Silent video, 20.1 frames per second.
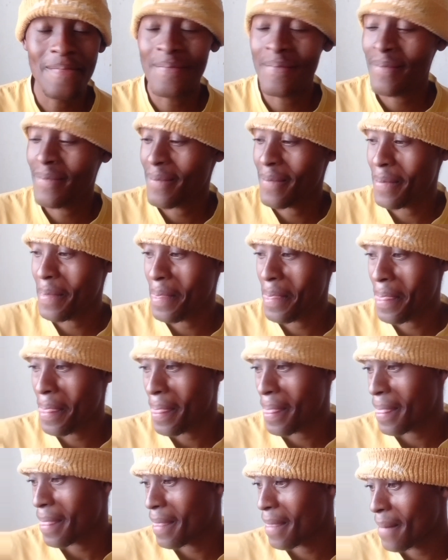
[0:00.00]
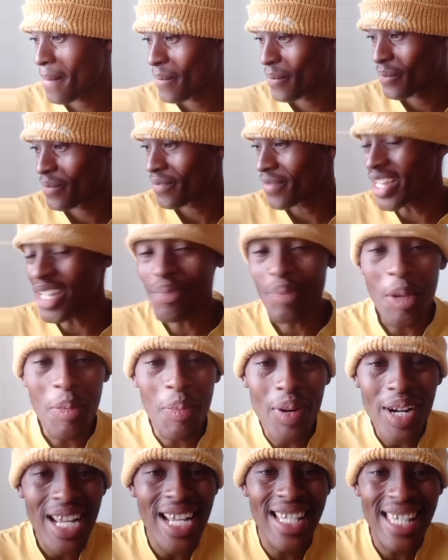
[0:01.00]
Hmm. These
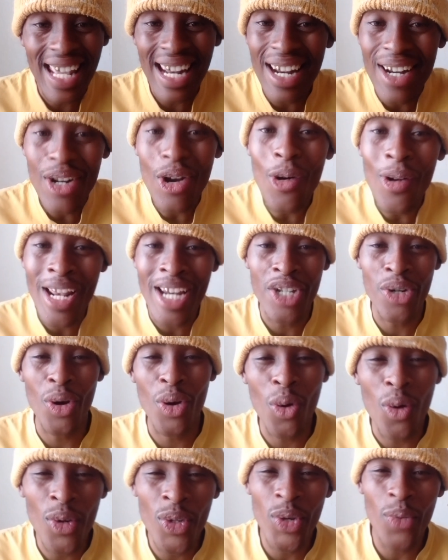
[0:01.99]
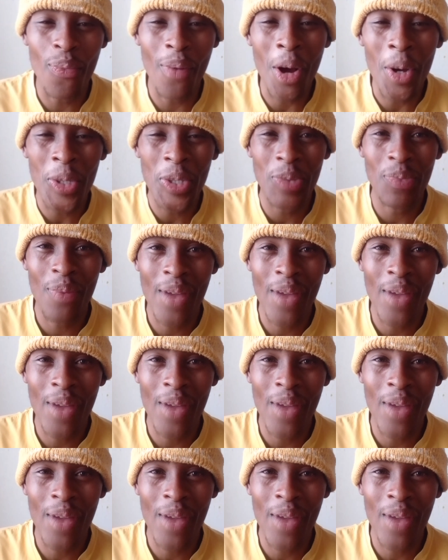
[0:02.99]
people, they didn't know that you're going to bounce